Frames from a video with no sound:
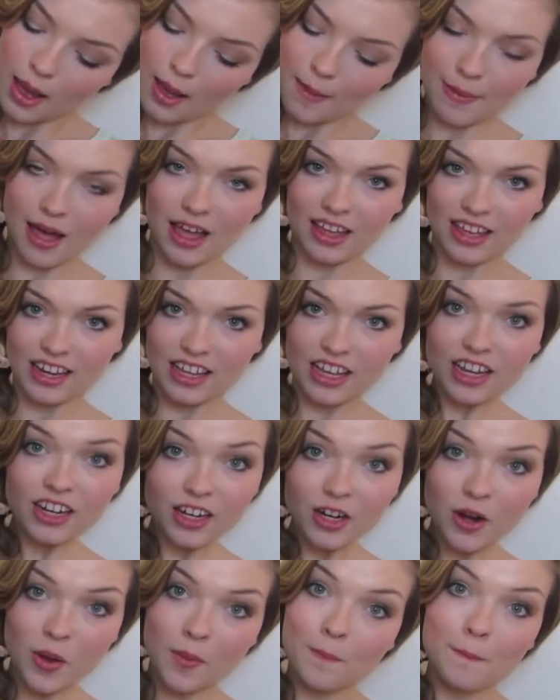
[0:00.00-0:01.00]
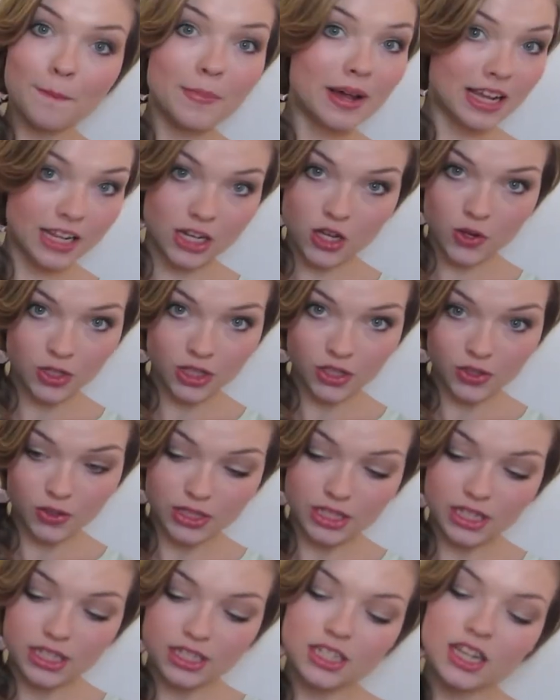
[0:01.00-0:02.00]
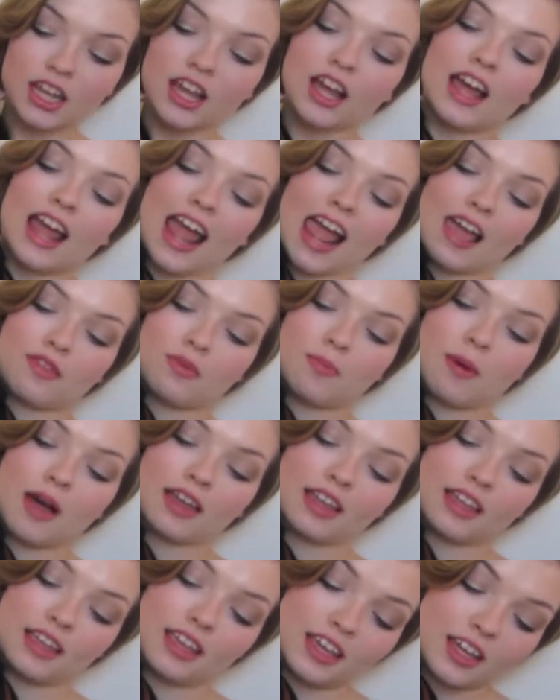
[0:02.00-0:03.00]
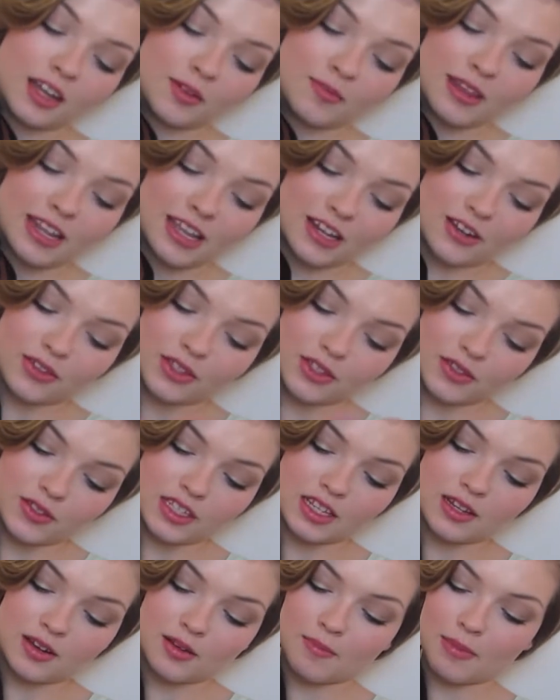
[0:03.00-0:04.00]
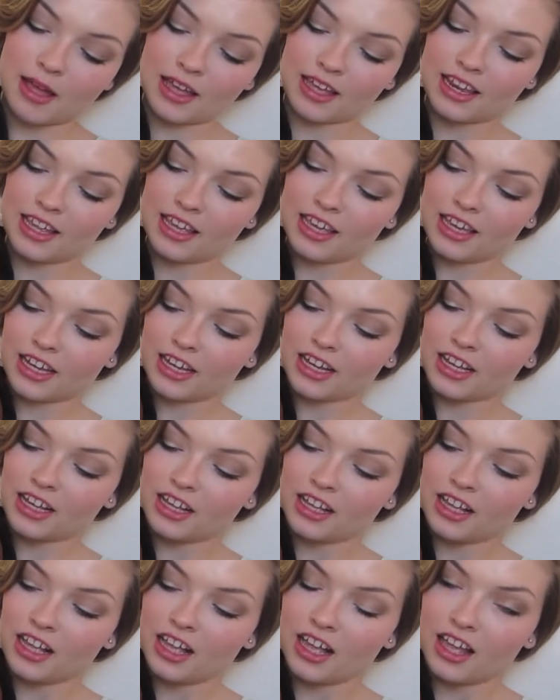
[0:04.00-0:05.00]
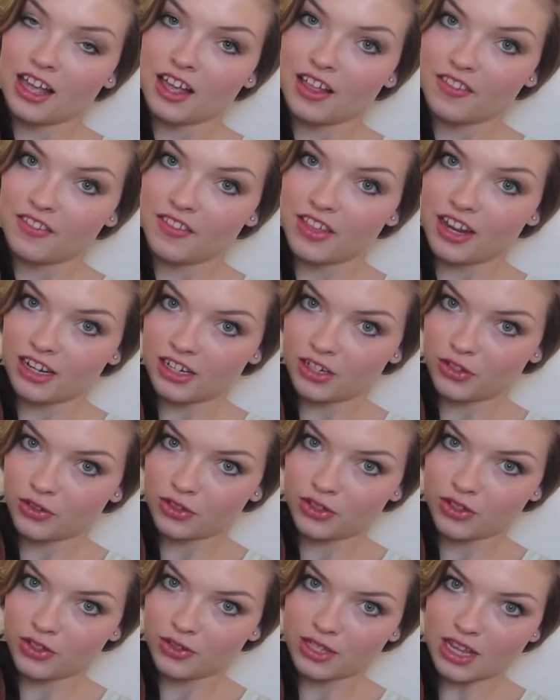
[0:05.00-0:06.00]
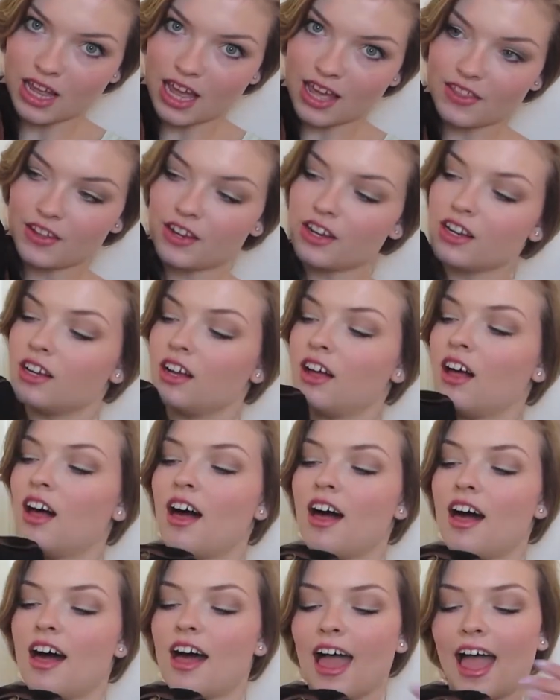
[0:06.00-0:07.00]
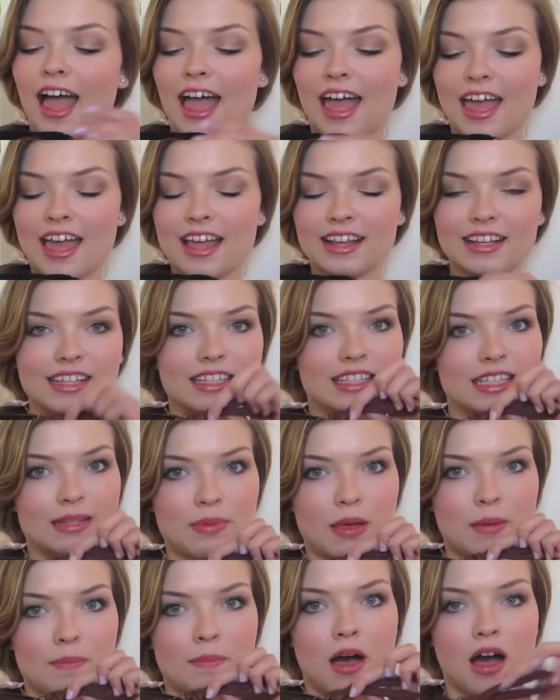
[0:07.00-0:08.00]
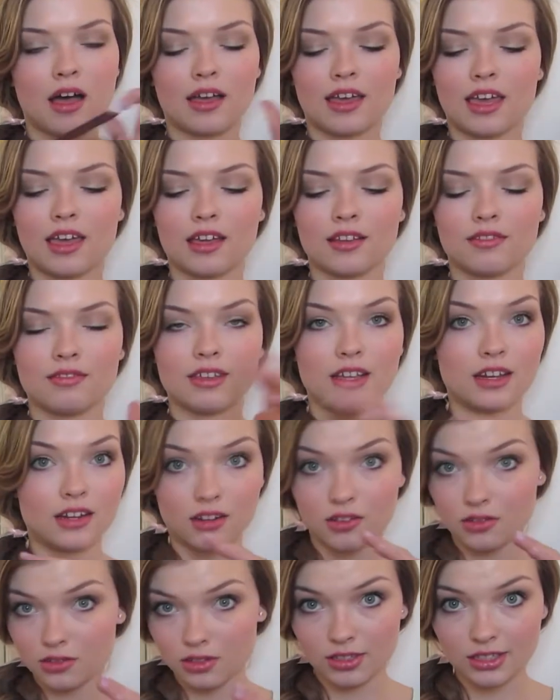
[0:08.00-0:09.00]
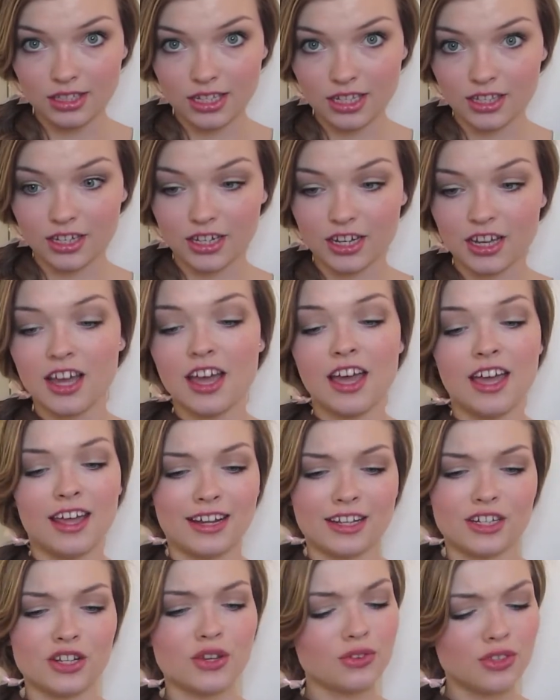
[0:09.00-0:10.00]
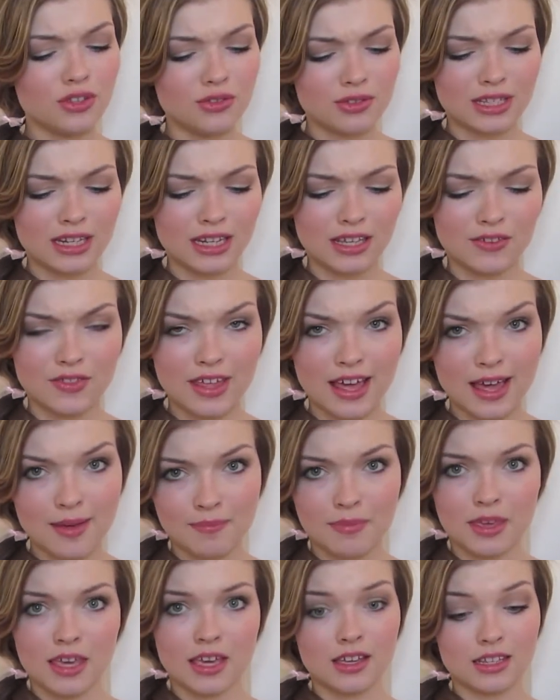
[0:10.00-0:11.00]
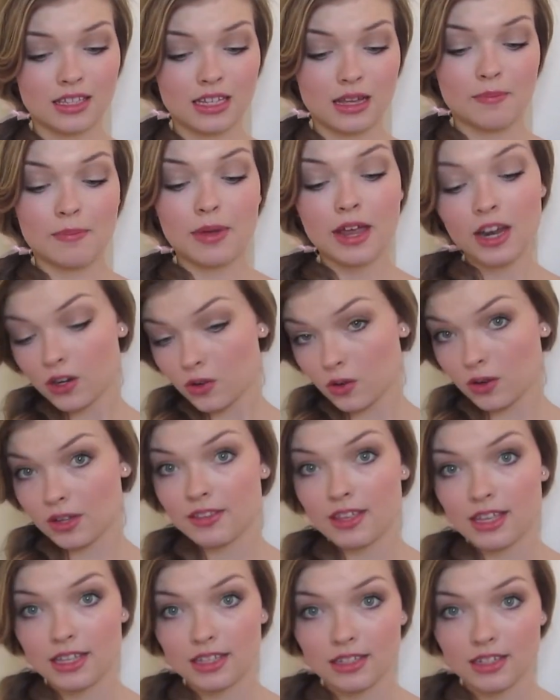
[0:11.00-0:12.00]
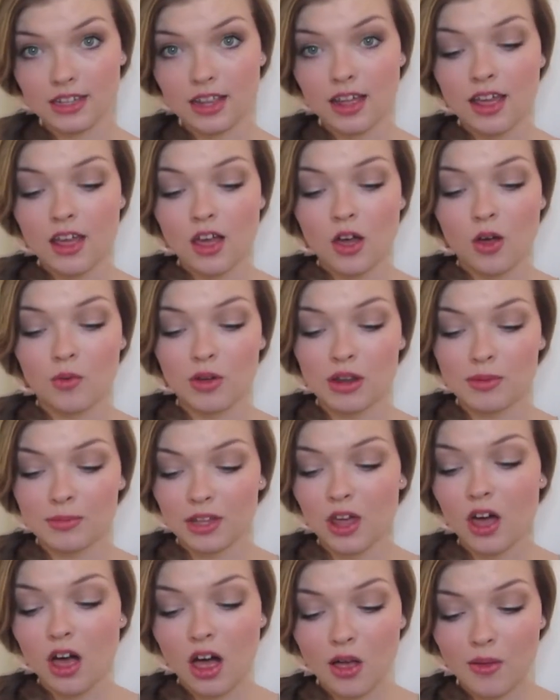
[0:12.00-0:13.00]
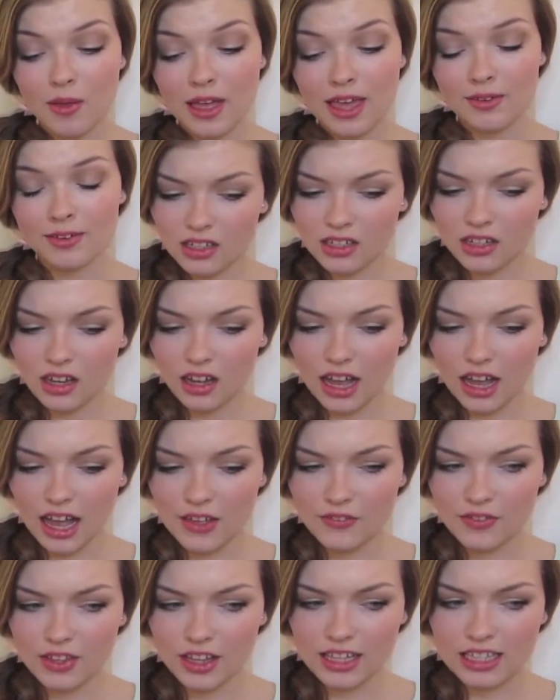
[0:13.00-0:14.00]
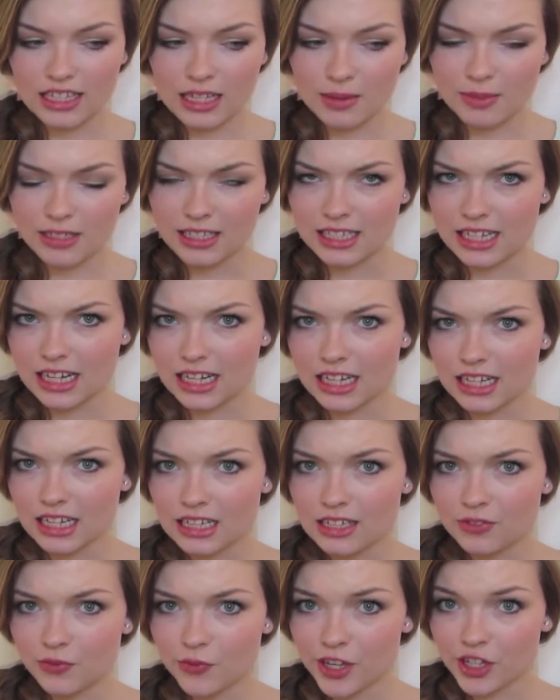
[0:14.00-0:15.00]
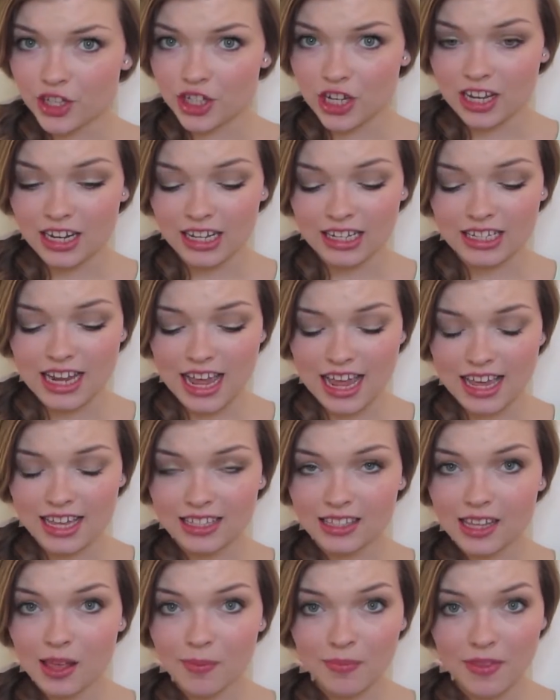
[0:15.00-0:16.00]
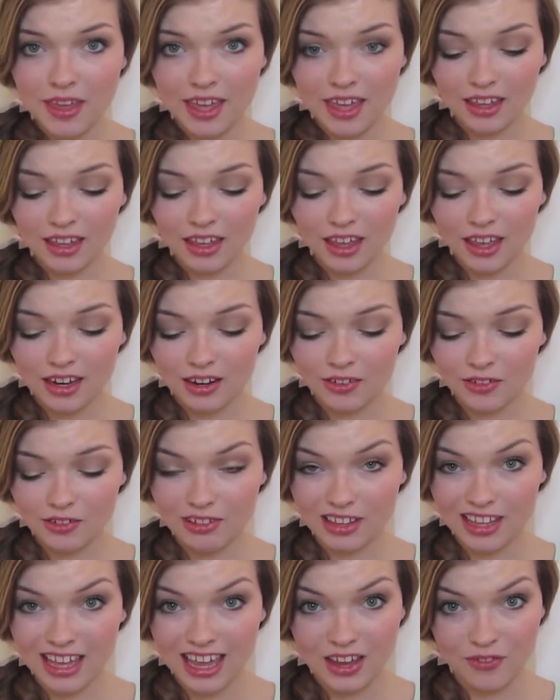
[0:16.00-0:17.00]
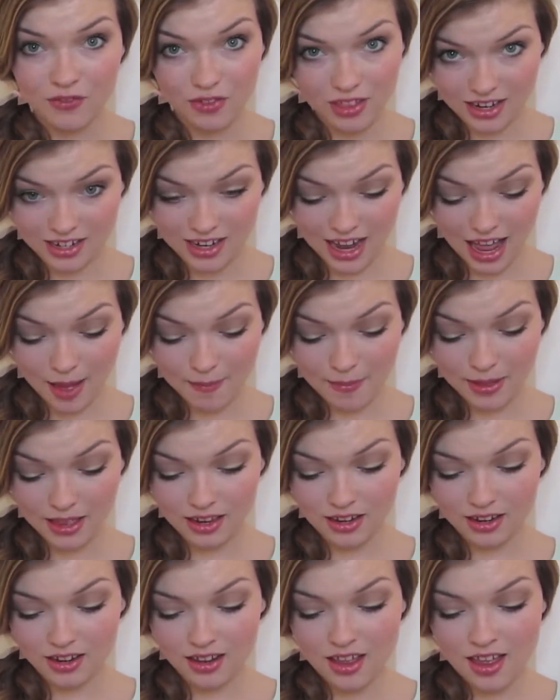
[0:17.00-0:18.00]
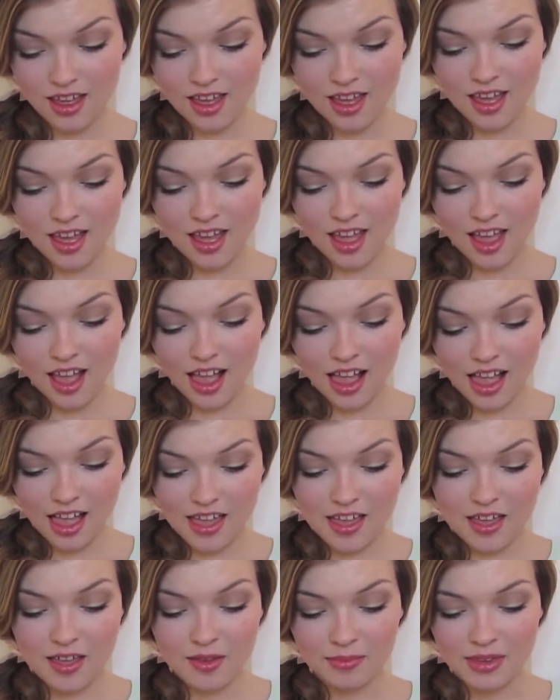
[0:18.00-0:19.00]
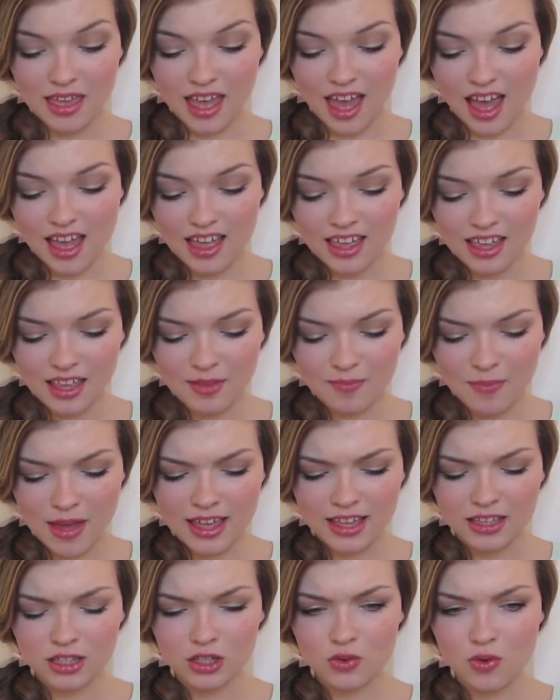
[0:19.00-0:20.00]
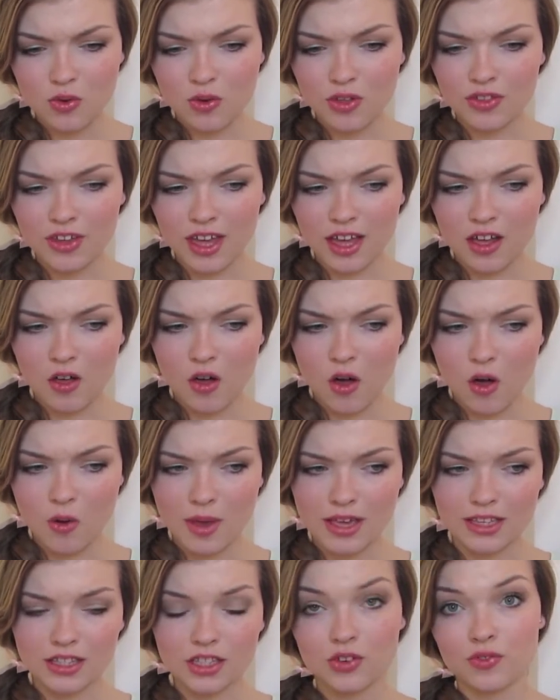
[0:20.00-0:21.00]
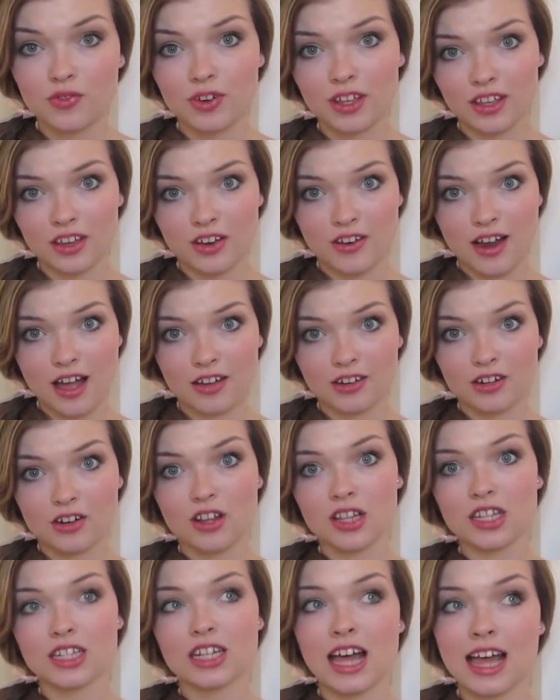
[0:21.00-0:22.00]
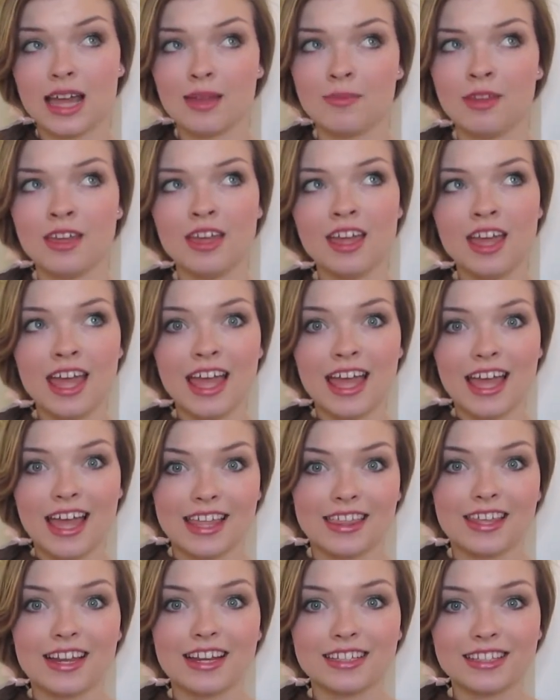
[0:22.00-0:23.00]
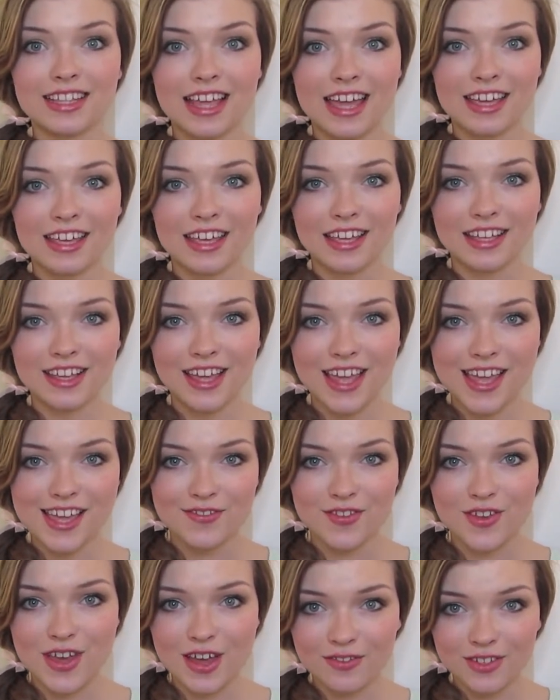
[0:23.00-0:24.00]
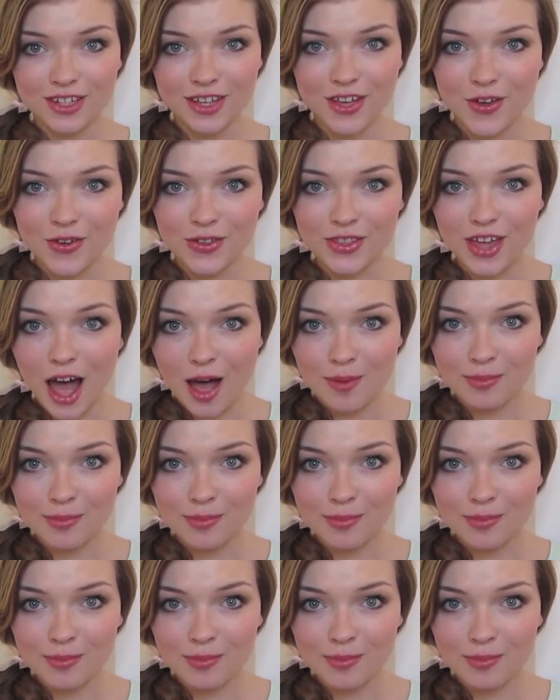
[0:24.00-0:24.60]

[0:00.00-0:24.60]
a pocket here but I don't use it I have a pocket here but I don't use it pocket here that I don't use either and a zip up pocket that I don't use either and I don't use any of that because I'm paranoid that when I'm in the hallway I feel like someone's gonna reach in and take something and I would really hate for that to happen um, yeah, in my school, the hallways are really crowded all the time. And then it's like, if you have to go the